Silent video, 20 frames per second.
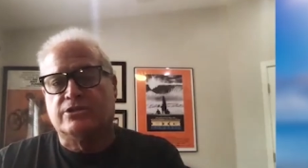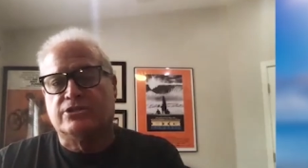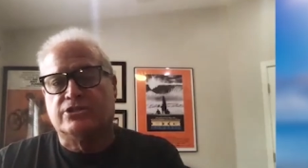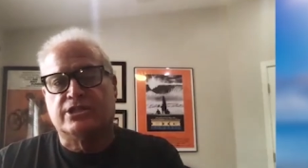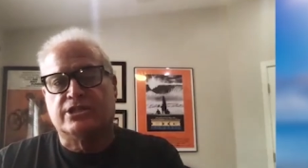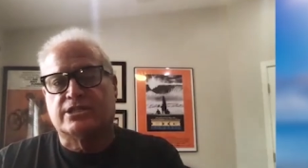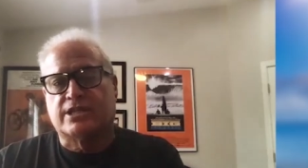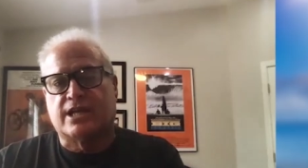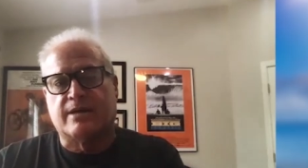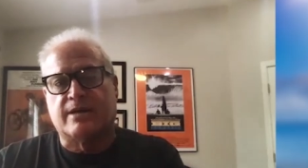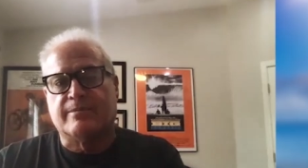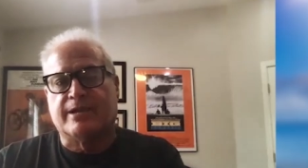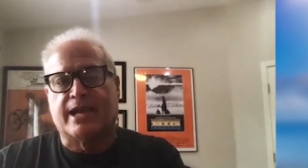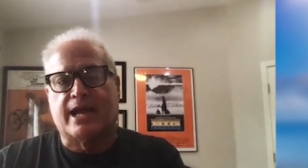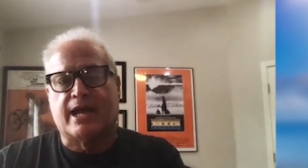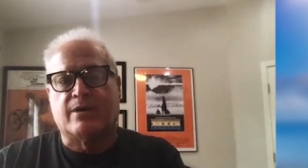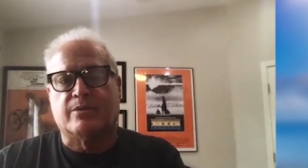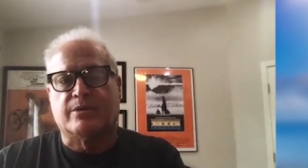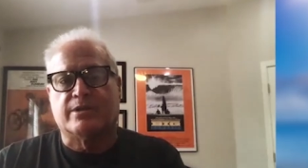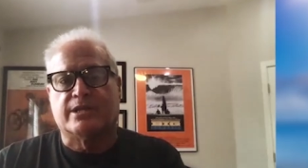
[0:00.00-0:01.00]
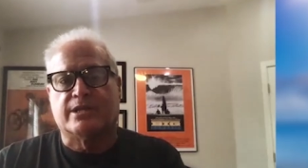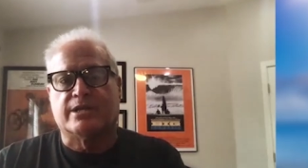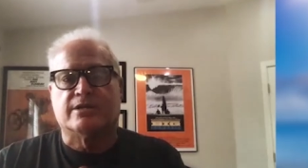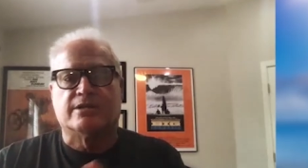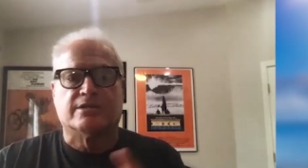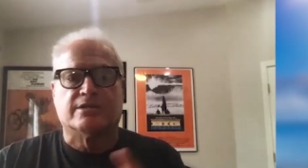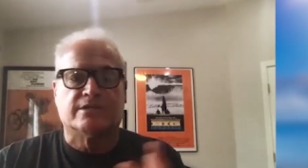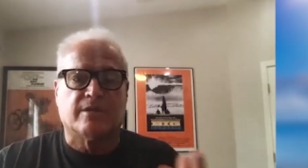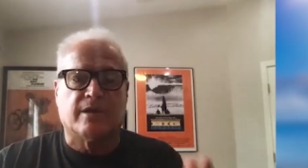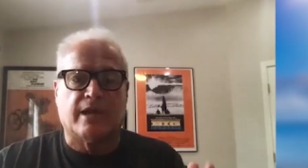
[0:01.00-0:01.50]
just coming out with
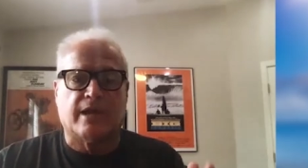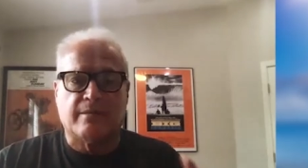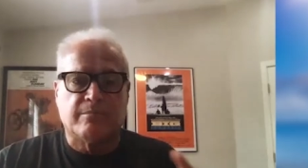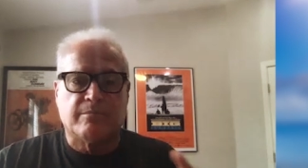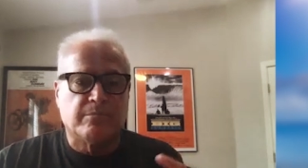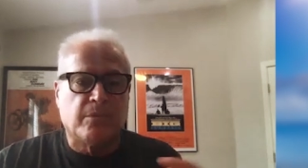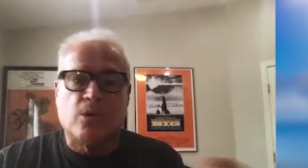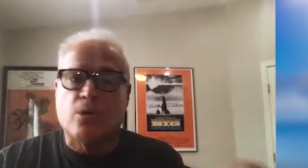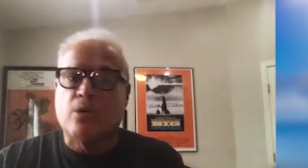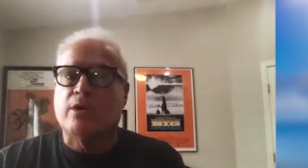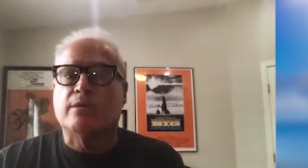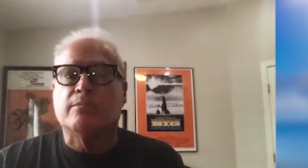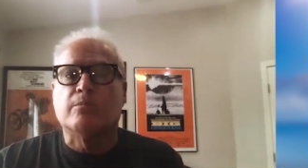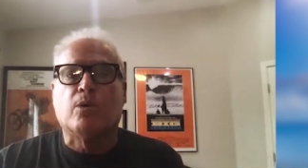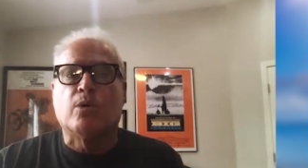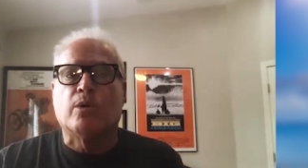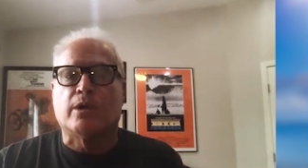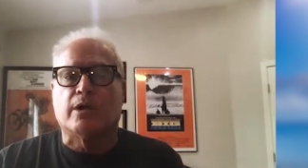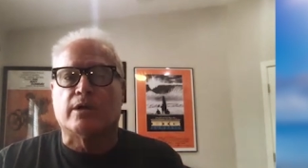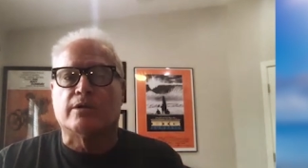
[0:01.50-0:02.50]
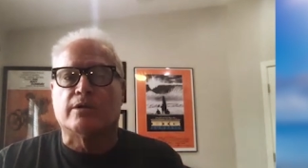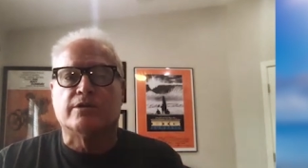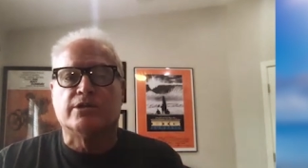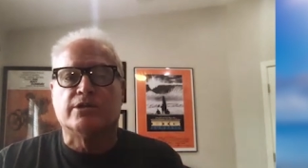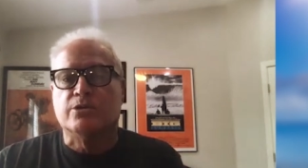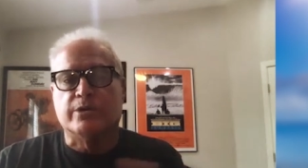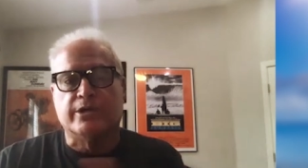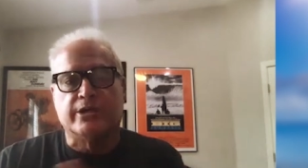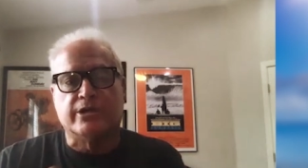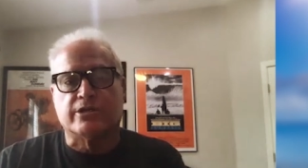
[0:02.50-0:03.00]
theirs, and more
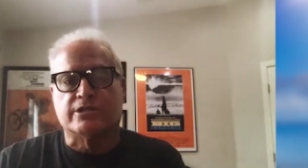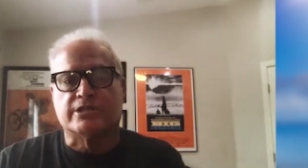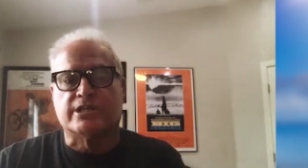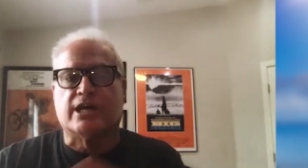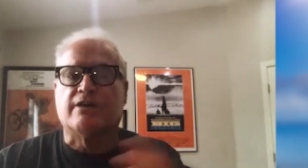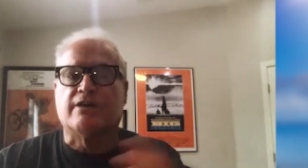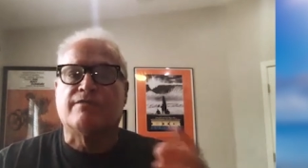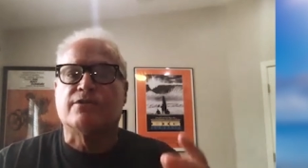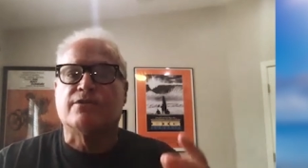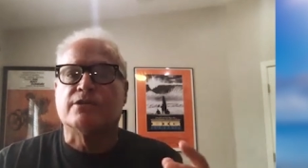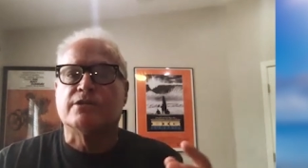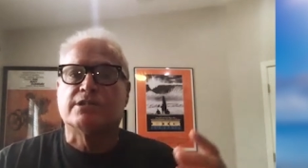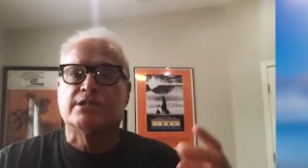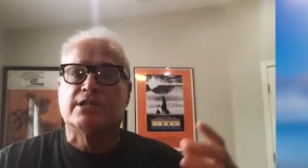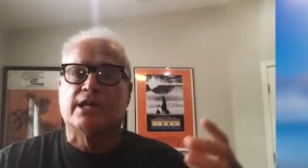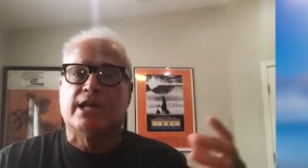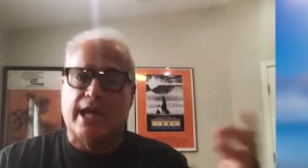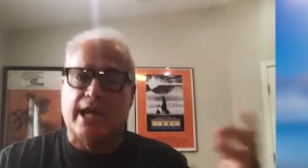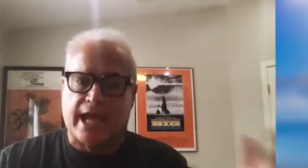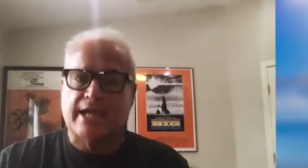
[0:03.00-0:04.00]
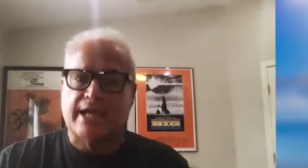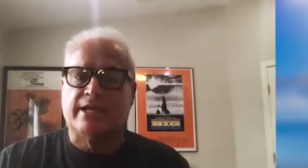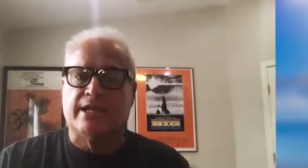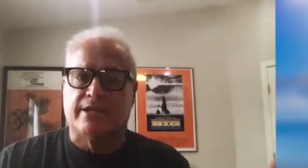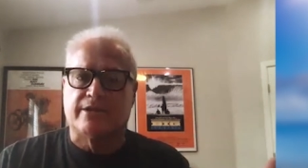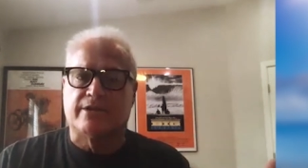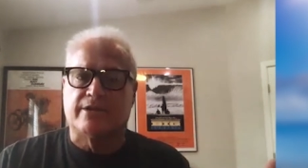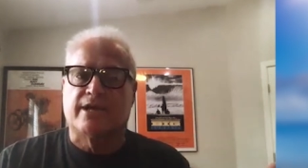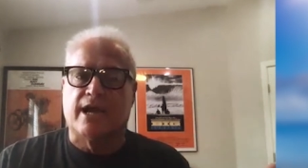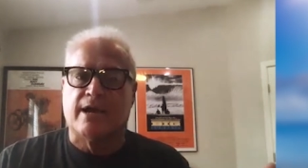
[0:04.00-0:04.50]
do-it-yourselfers and
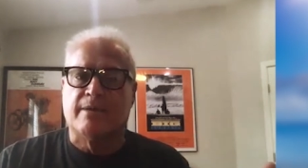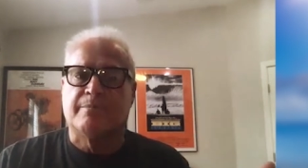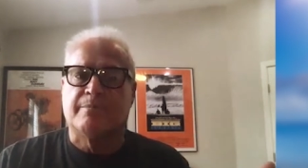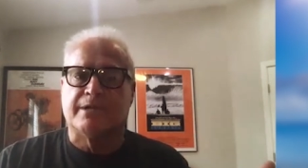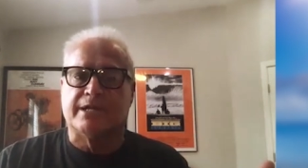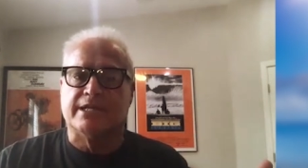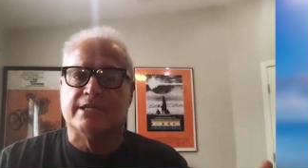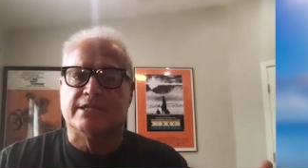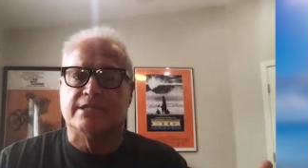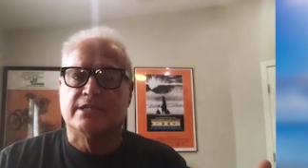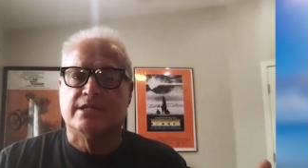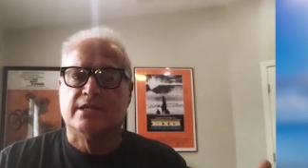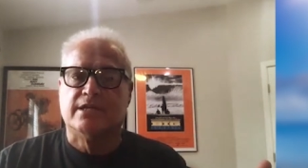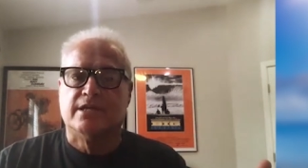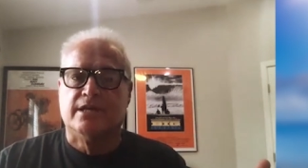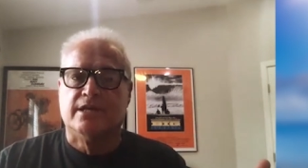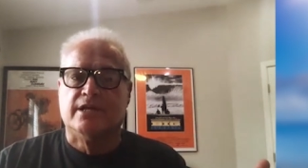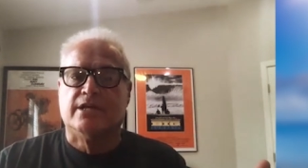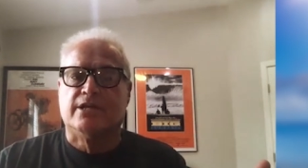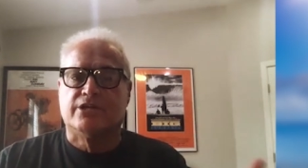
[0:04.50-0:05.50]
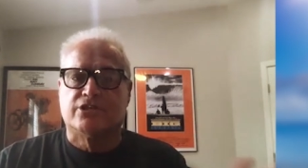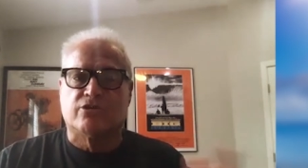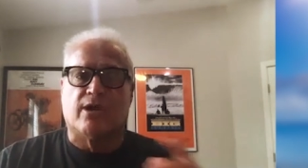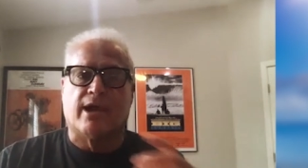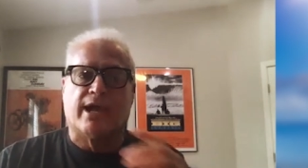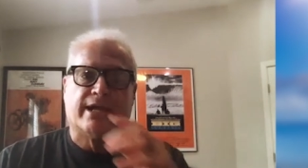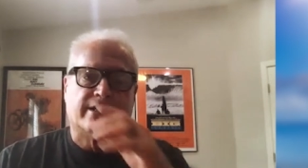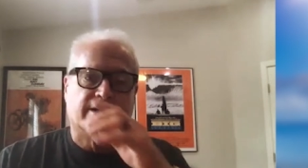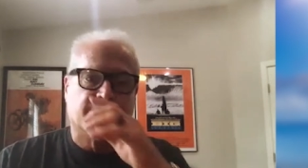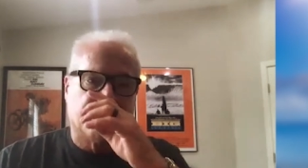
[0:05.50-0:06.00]
other companies
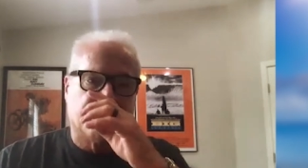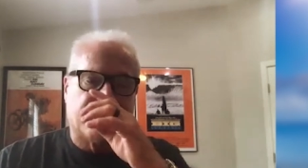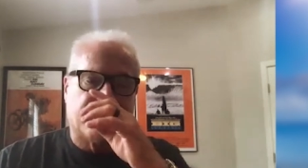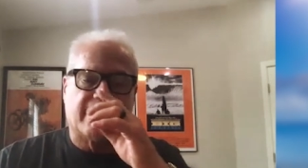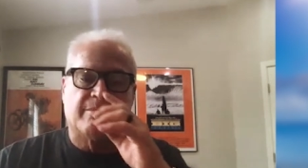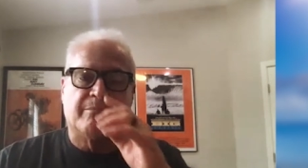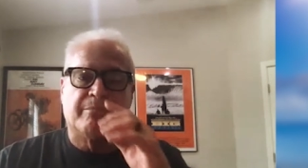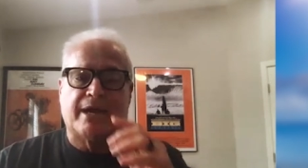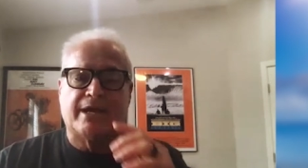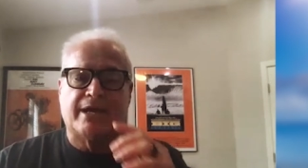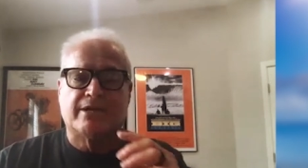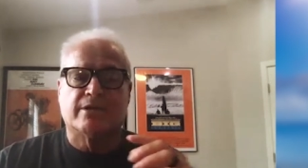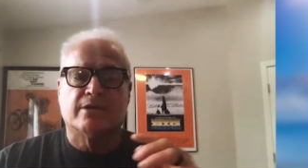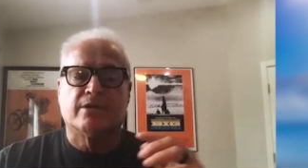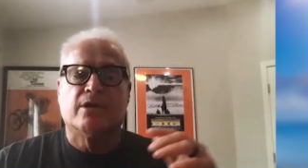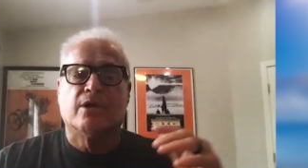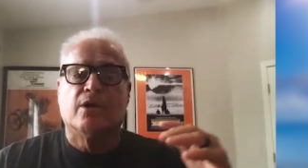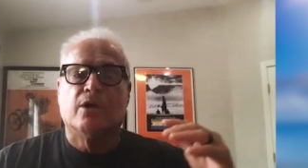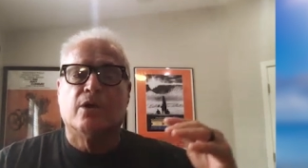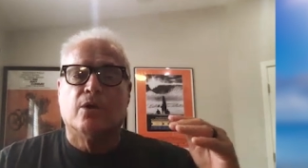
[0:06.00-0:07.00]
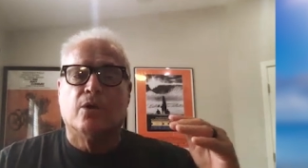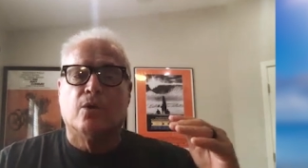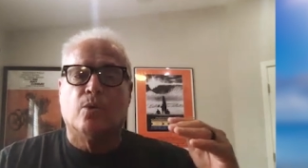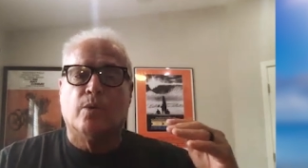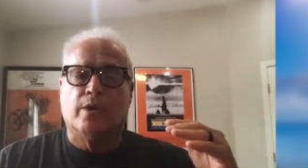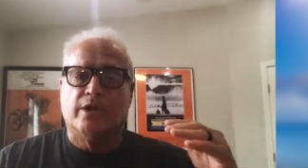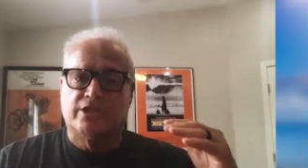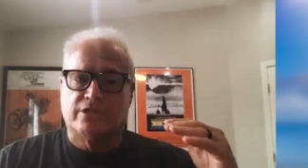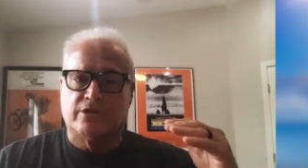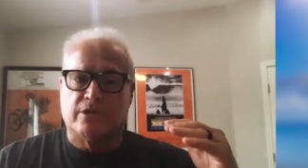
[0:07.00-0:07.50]
trying to make it better,
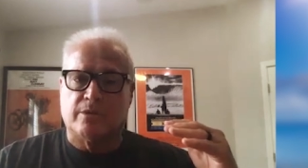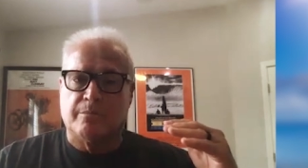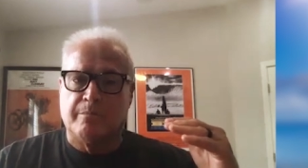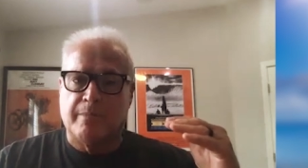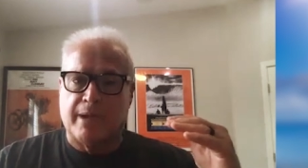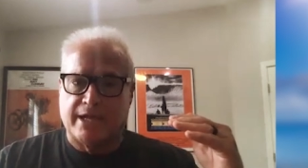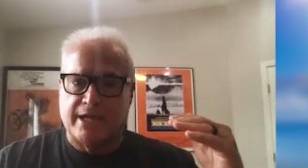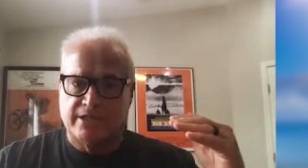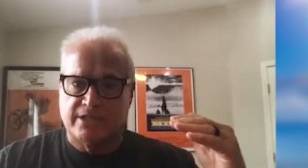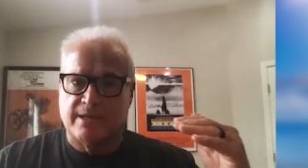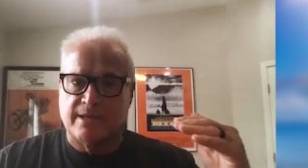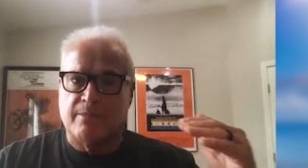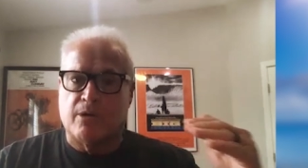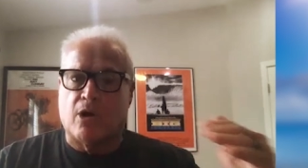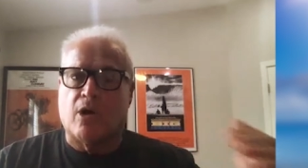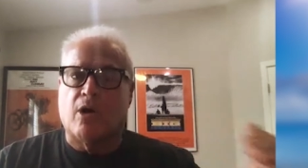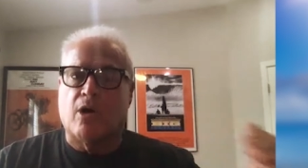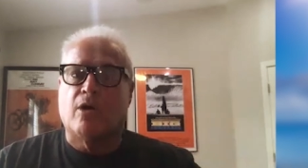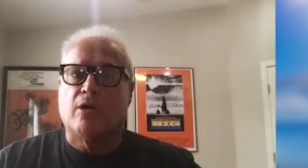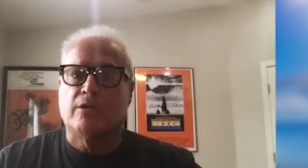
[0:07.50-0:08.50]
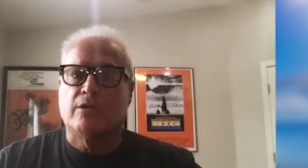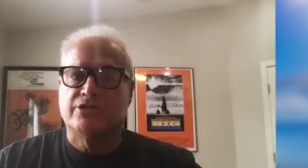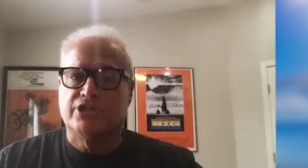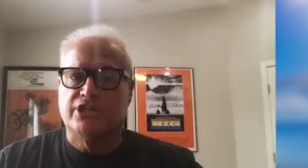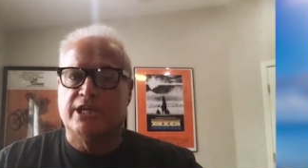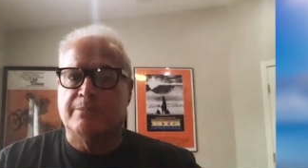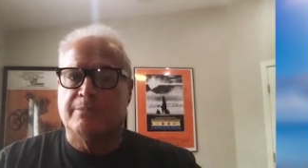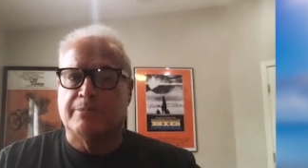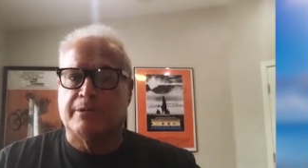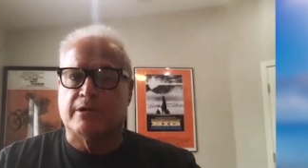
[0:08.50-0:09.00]
which makes them all
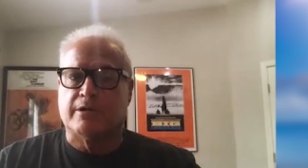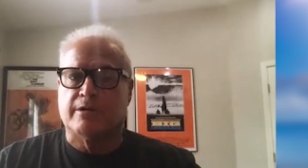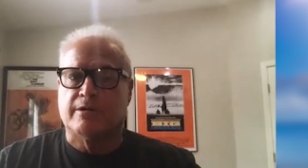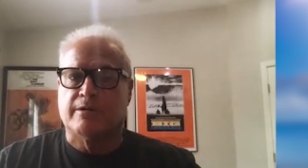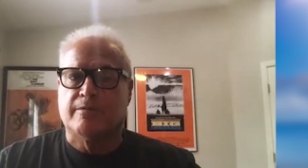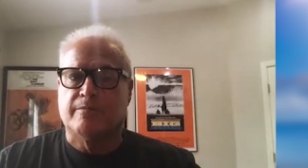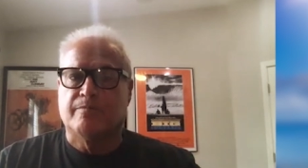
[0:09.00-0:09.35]
cheaper.